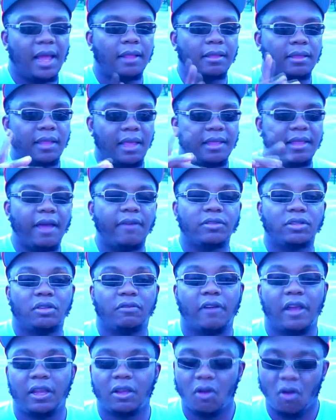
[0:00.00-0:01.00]
I think that was the
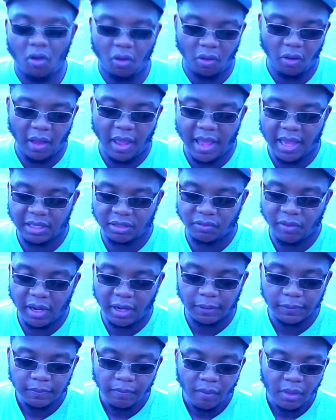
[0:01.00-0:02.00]
right call as
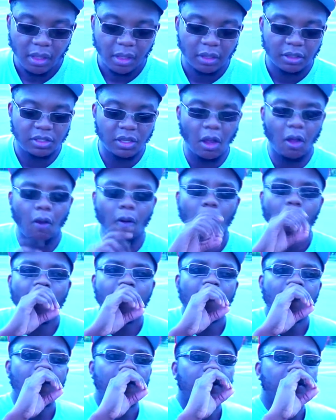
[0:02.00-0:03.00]
well. So
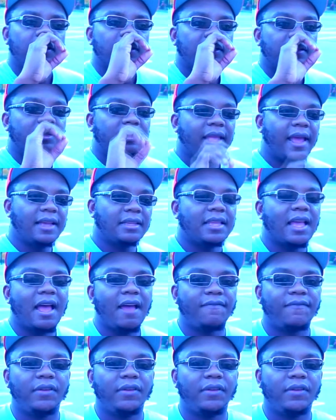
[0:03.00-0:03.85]
that's how I